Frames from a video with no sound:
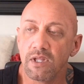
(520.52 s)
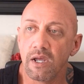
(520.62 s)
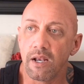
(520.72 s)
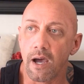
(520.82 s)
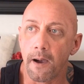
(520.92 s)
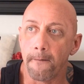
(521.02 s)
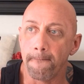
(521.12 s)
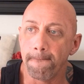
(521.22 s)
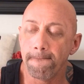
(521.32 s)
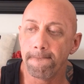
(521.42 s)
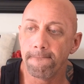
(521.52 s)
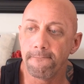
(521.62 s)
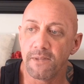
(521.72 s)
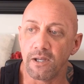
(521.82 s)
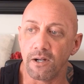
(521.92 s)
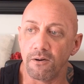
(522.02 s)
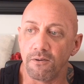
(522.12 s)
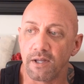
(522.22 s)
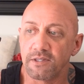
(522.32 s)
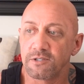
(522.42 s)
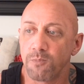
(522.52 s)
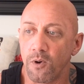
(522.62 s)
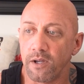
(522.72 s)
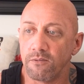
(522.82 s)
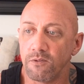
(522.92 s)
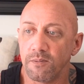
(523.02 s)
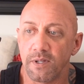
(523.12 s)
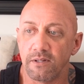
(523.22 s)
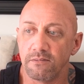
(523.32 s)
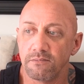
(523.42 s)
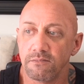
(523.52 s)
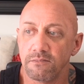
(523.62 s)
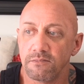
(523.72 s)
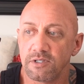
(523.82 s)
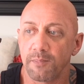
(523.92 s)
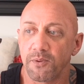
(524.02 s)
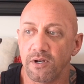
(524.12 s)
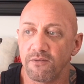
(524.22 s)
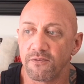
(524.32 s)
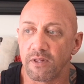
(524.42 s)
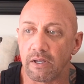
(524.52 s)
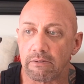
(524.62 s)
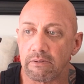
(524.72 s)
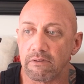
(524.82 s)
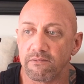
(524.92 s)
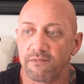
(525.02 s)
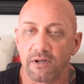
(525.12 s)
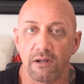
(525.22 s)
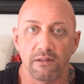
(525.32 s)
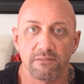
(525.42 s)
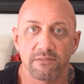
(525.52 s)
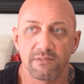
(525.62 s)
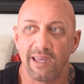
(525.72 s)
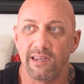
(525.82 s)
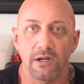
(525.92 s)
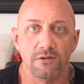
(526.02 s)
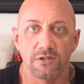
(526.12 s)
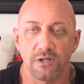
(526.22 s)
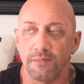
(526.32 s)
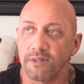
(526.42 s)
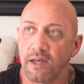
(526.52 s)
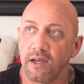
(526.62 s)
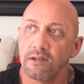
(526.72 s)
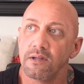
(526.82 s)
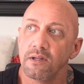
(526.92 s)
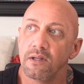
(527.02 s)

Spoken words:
And, you know, at this point, we've been separated for like, you know, for 10 years or something like that.